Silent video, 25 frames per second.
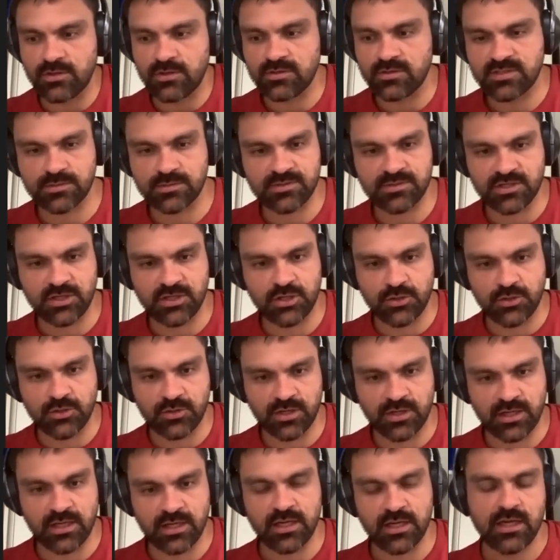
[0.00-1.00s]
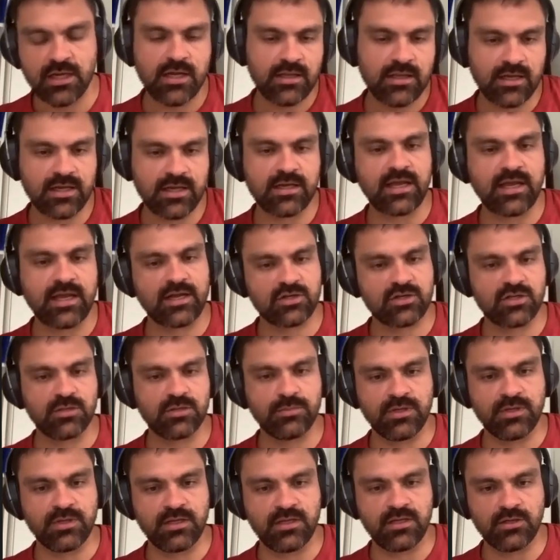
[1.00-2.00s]
some security that can actually
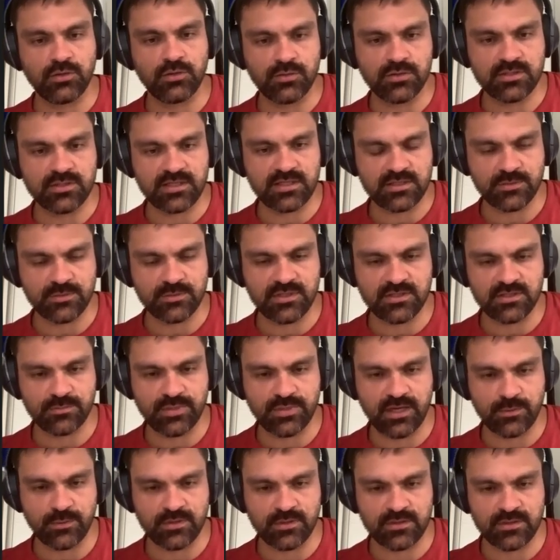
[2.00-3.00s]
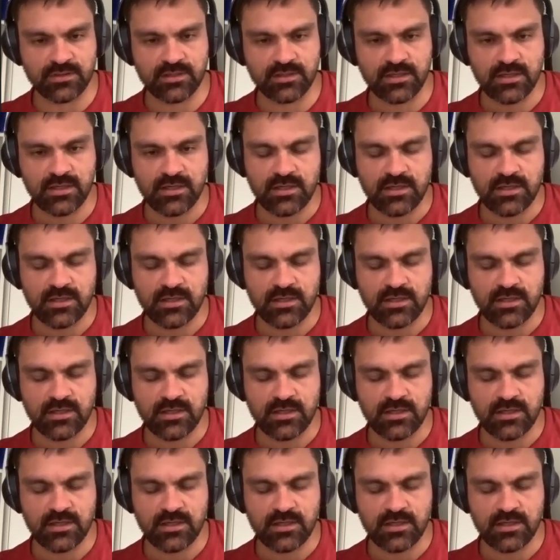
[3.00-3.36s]
be used as means of payment